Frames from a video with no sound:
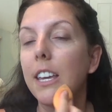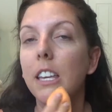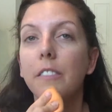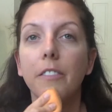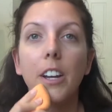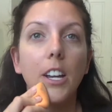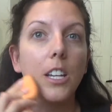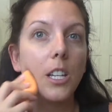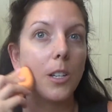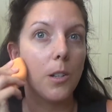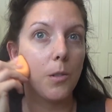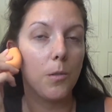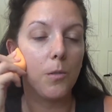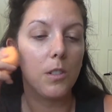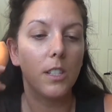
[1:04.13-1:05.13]
if I
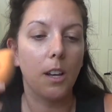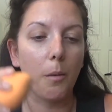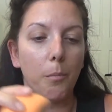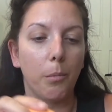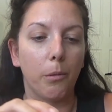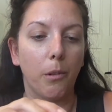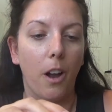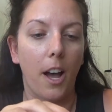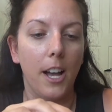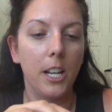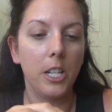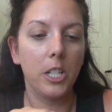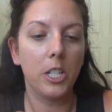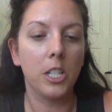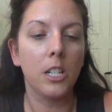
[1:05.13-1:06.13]
use a
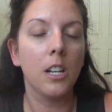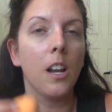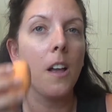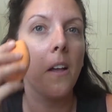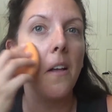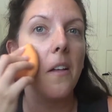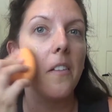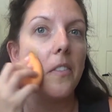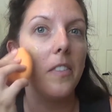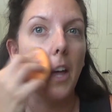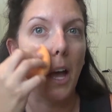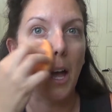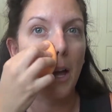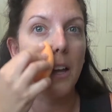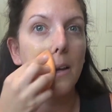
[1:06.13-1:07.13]
brush,
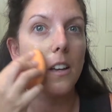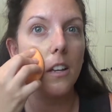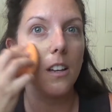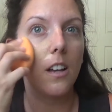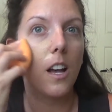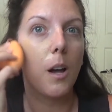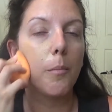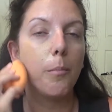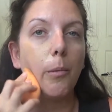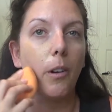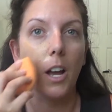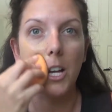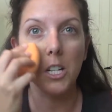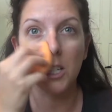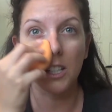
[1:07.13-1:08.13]
a
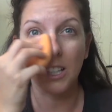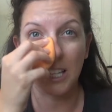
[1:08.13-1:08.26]
brush